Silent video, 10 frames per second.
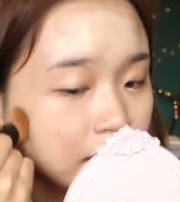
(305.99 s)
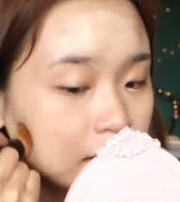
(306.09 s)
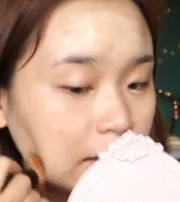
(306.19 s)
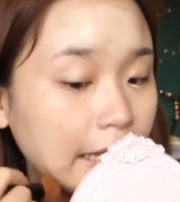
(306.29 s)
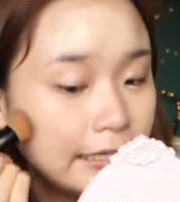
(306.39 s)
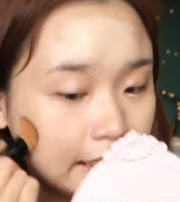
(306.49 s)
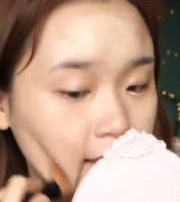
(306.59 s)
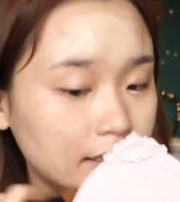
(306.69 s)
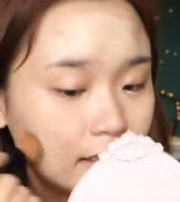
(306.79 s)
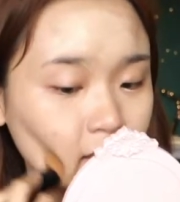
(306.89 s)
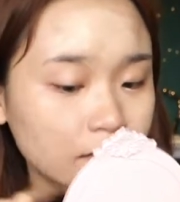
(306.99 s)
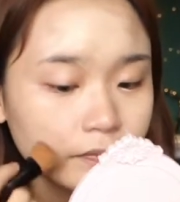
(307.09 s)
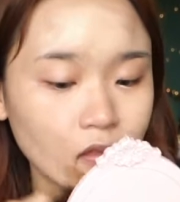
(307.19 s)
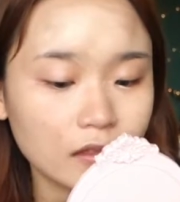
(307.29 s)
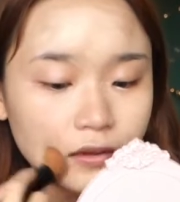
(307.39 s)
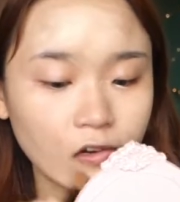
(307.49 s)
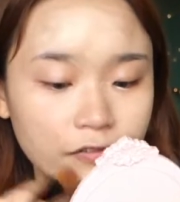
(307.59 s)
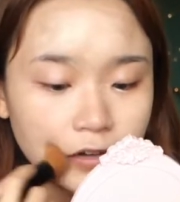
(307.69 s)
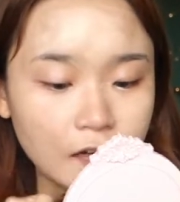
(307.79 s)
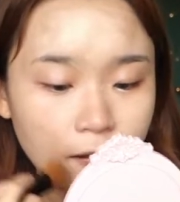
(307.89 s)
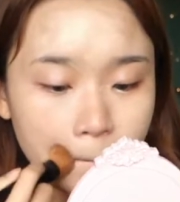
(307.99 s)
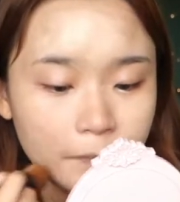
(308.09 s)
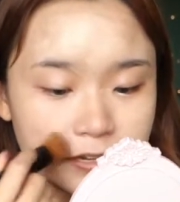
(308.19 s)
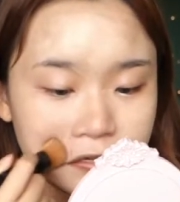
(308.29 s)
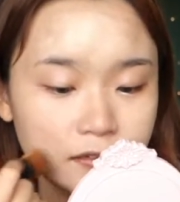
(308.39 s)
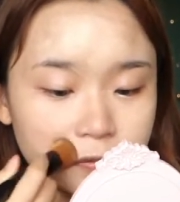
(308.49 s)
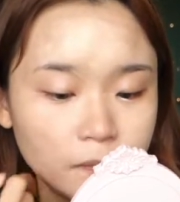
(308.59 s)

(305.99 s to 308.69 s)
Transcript: and is fun still.